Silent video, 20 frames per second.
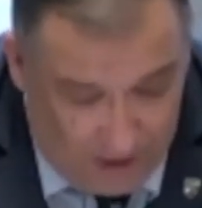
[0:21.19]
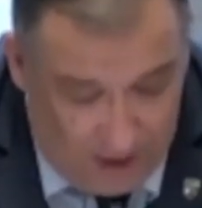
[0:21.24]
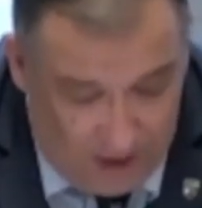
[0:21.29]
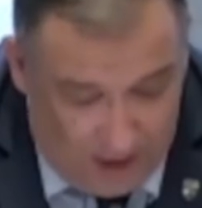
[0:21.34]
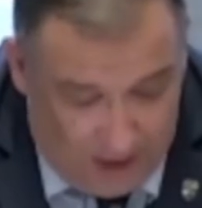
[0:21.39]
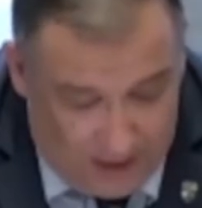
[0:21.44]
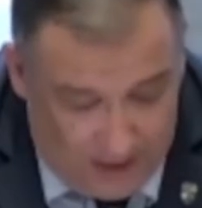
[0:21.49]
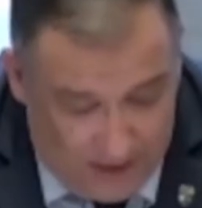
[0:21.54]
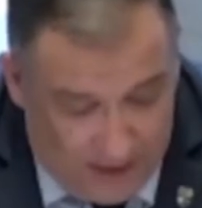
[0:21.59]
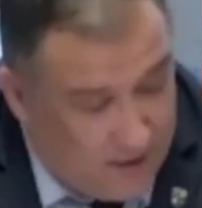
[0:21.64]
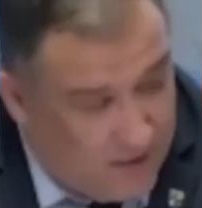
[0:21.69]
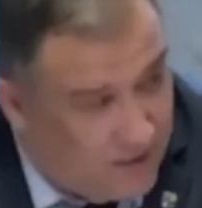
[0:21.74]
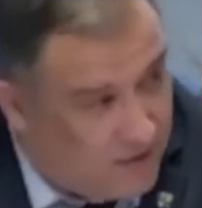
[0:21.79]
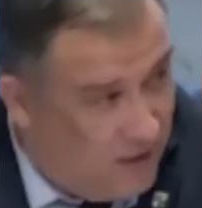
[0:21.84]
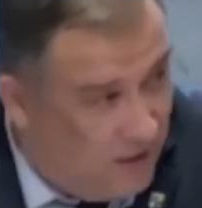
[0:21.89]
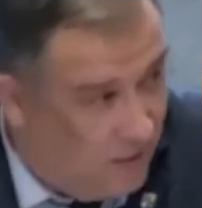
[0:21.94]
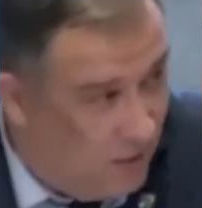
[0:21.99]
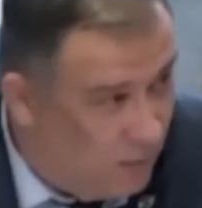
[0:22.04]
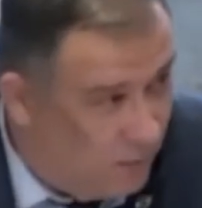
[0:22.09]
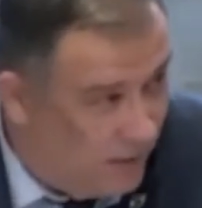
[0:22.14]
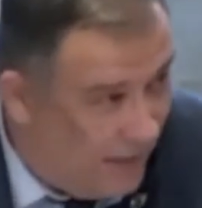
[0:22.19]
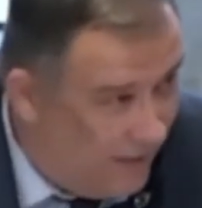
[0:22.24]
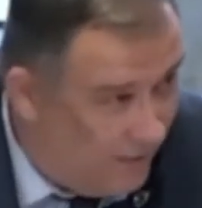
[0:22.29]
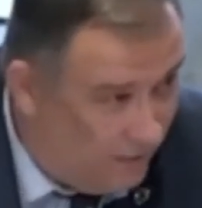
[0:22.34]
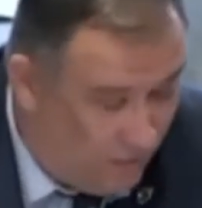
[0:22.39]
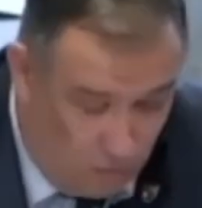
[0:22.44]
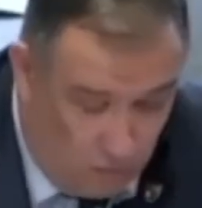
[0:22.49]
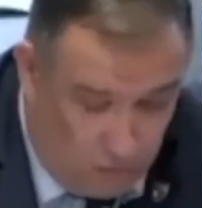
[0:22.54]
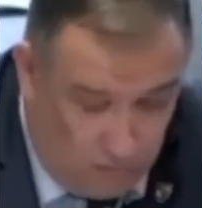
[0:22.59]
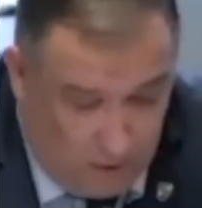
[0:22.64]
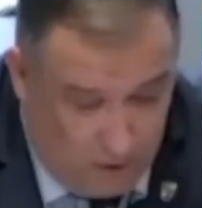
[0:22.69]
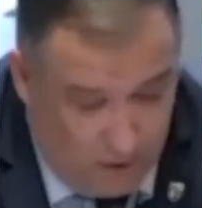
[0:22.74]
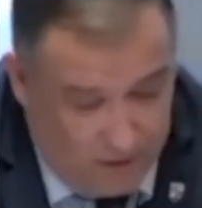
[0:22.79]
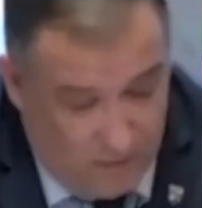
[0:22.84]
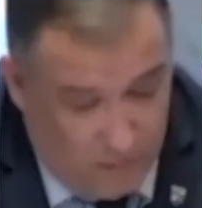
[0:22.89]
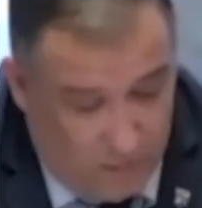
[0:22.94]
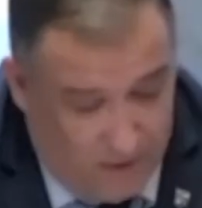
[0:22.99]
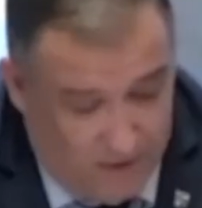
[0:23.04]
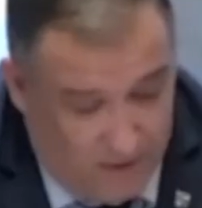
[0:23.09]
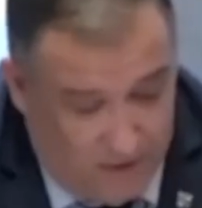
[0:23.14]
a net zero council by
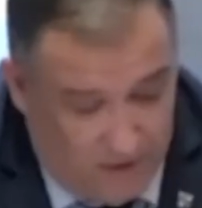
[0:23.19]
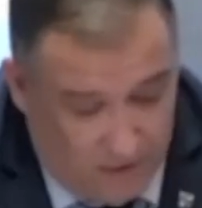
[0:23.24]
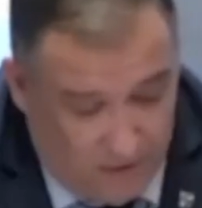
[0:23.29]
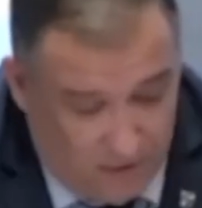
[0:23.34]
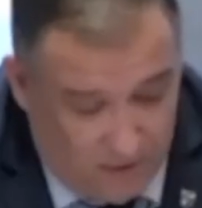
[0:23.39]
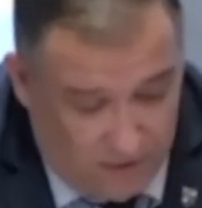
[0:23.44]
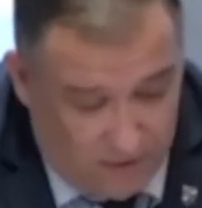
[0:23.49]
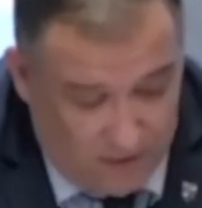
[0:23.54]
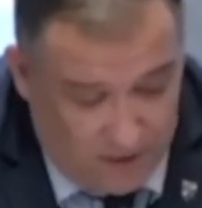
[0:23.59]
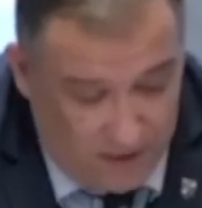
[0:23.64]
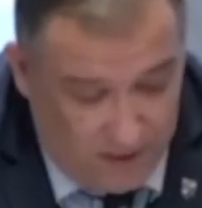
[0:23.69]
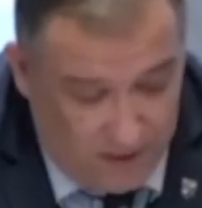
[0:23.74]
2030.